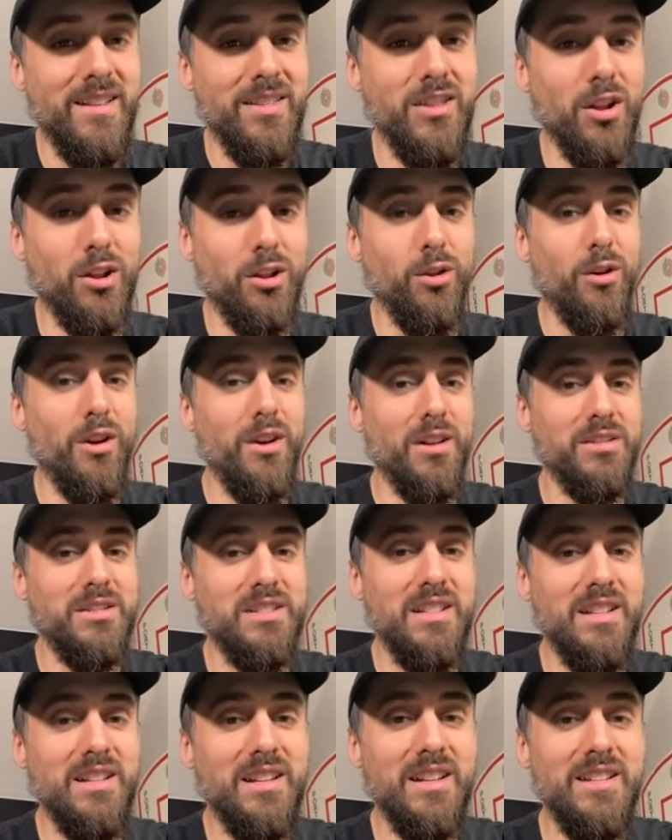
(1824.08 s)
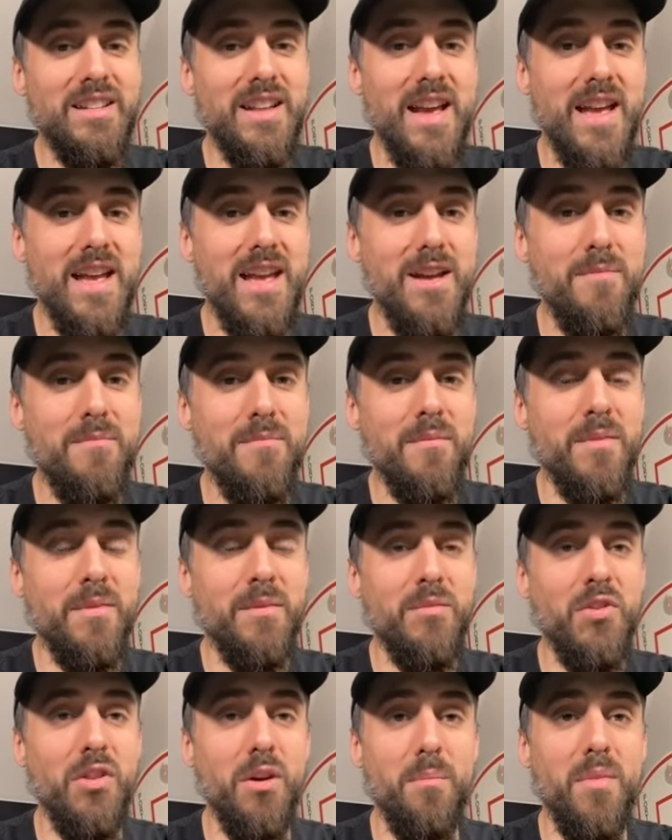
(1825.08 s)
the loyalty to Dame
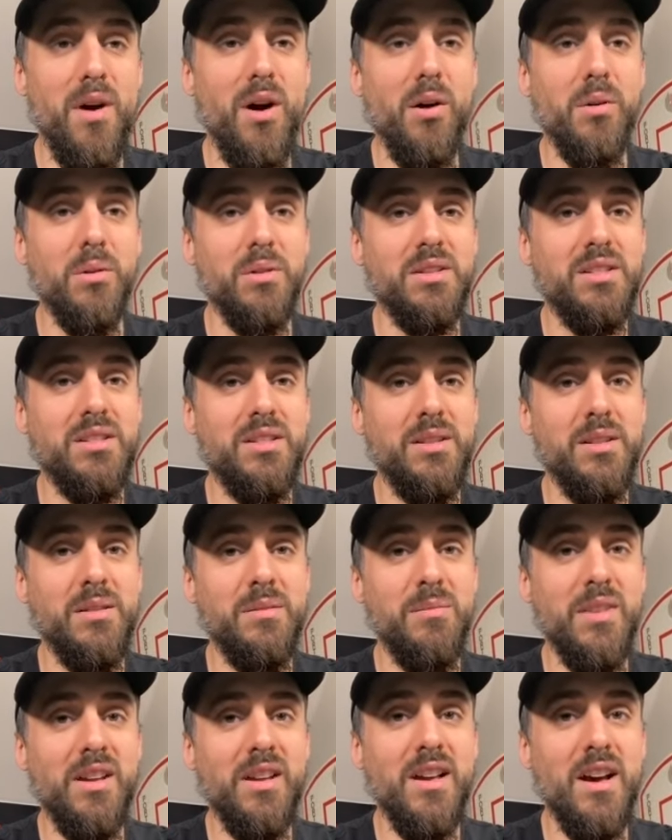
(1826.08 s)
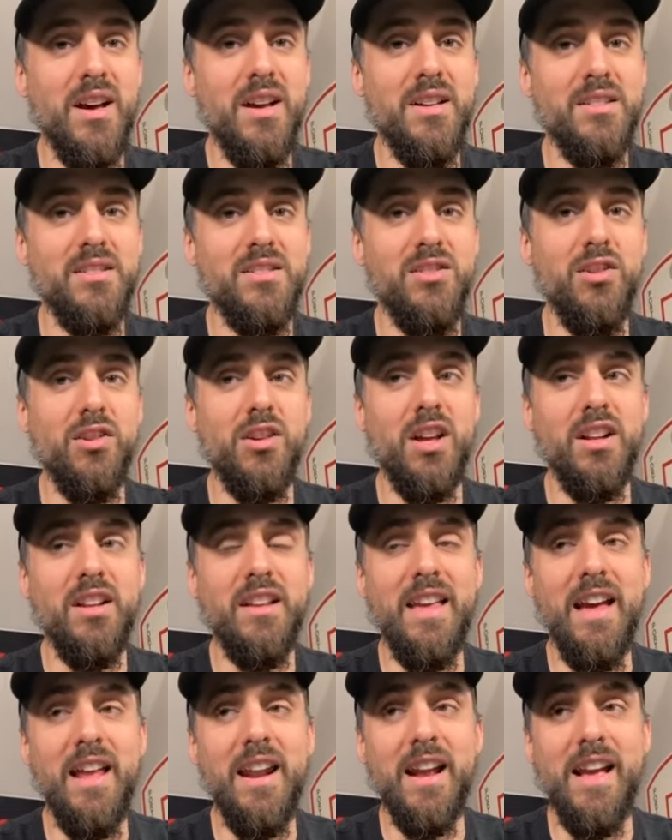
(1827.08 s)
the most, because you could
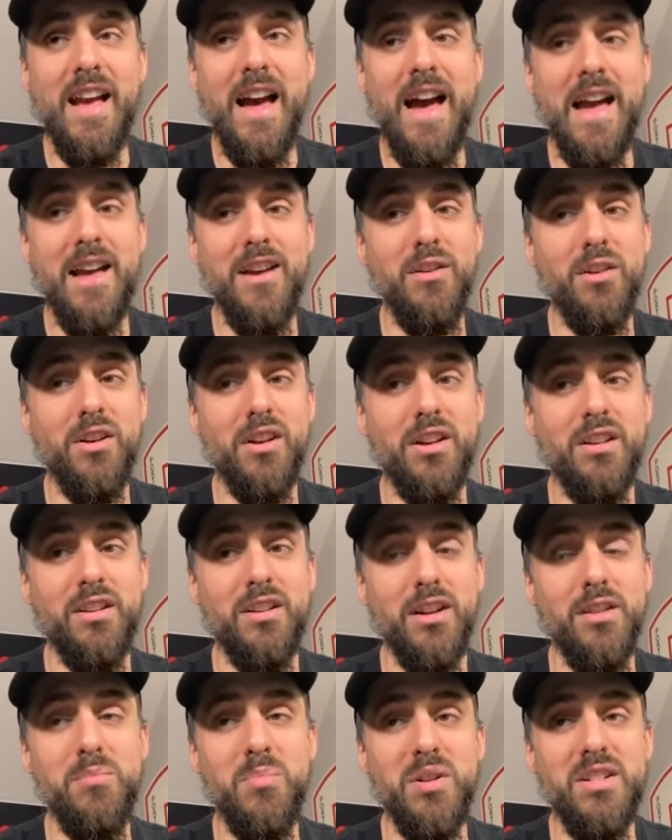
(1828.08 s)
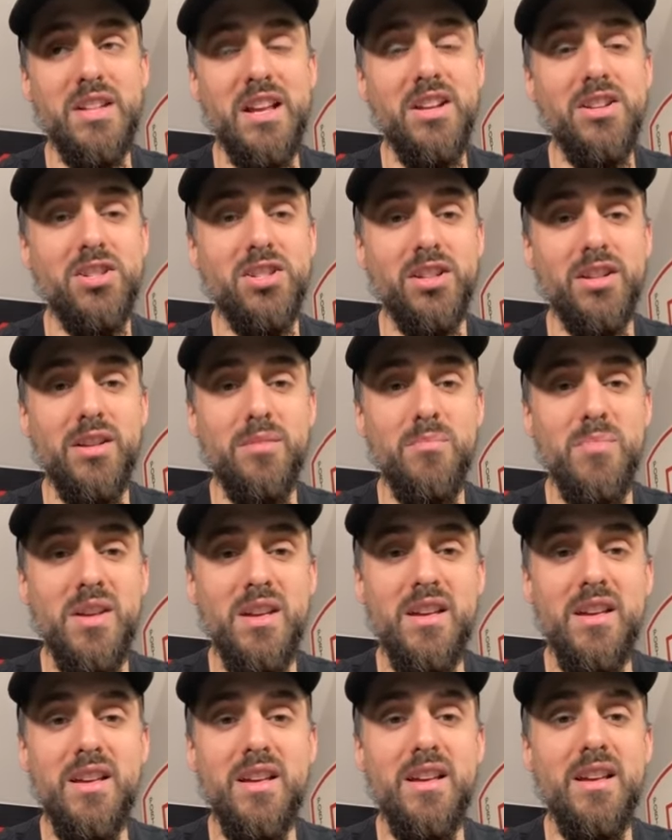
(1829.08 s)
get a guy who could potentially
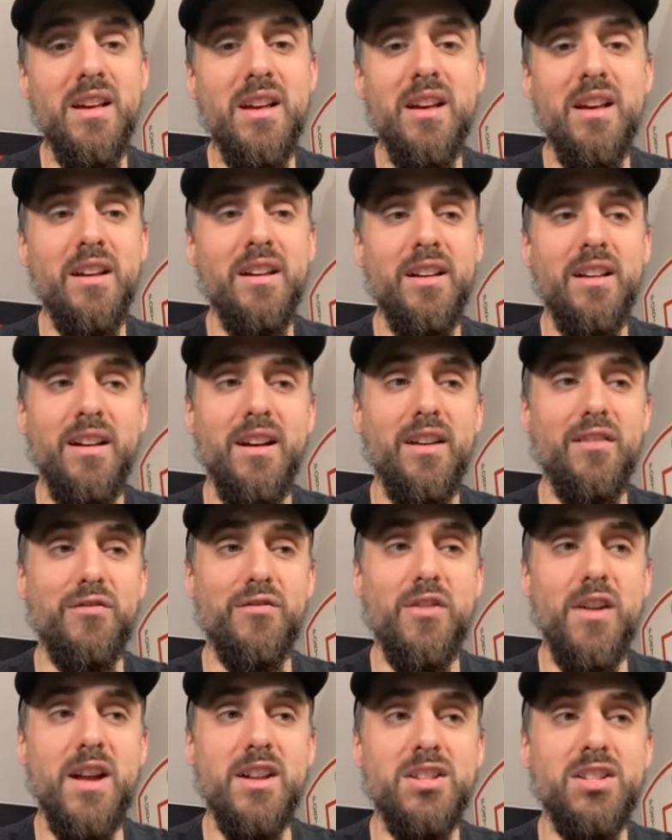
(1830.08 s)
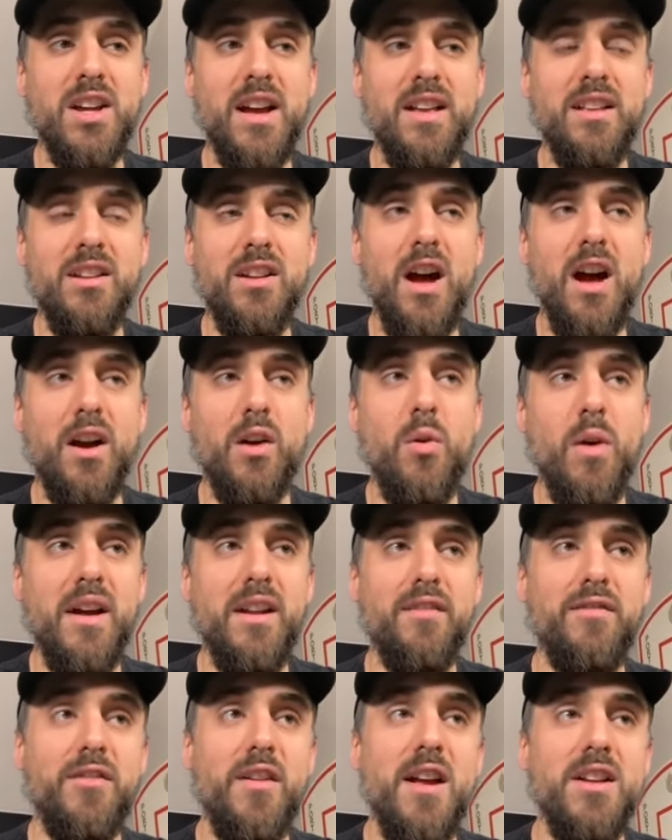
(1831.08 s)
be a franchise, not
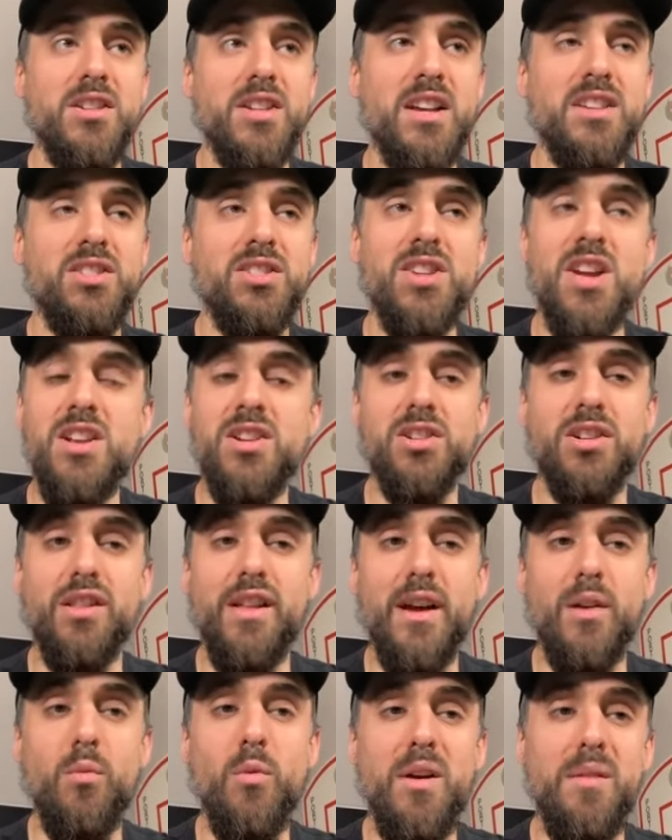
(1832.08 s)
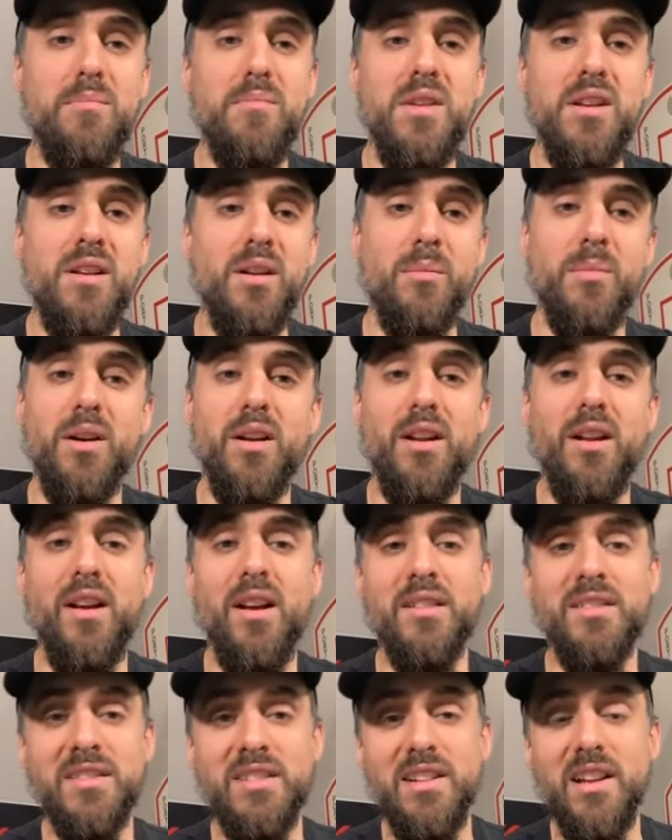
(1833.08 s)
quite a franchise changer like Wimby,
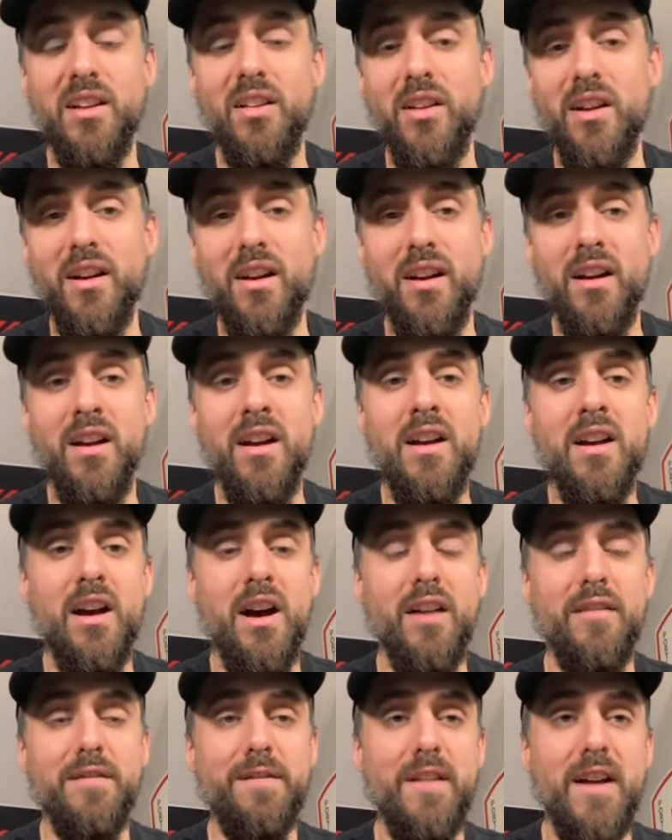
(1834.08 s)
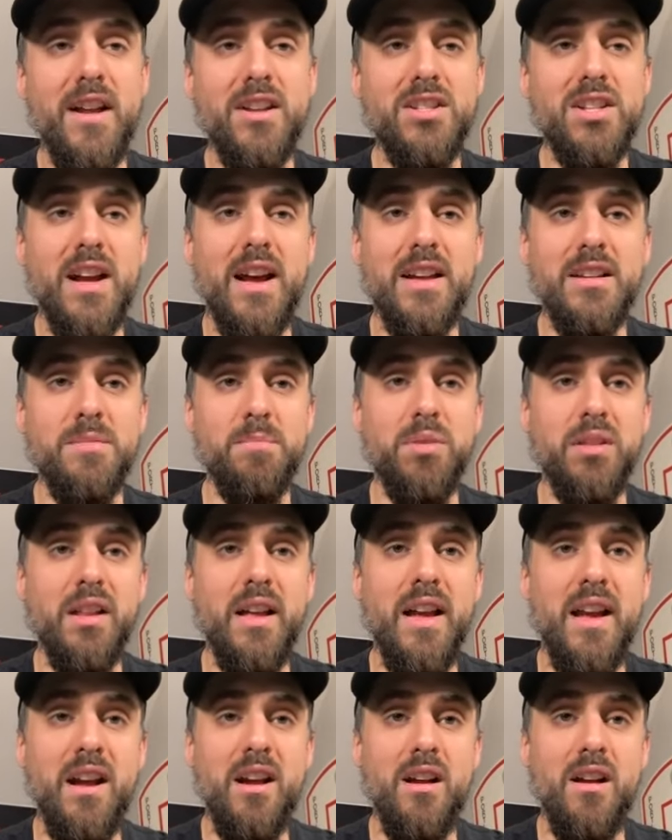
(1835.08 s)
but still a franchise
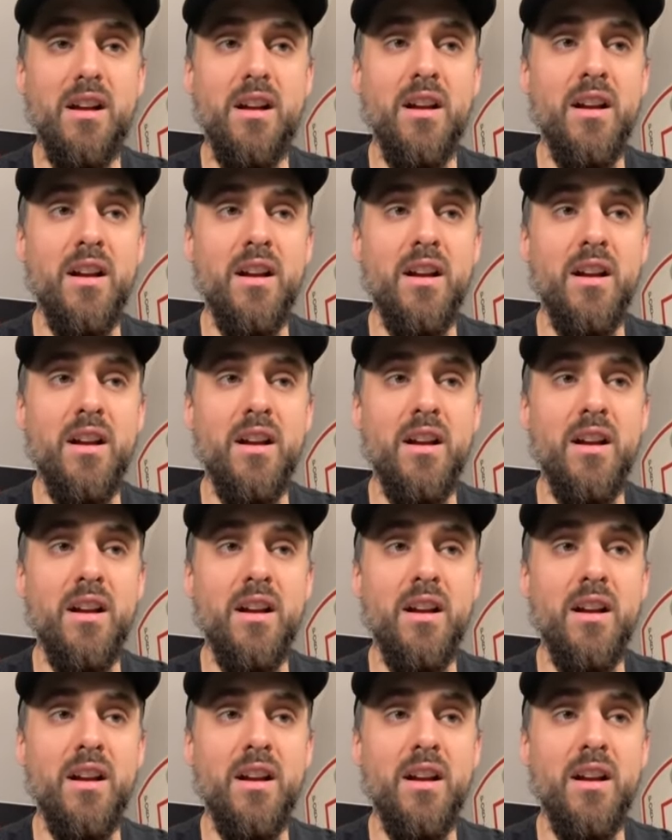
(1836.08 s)
player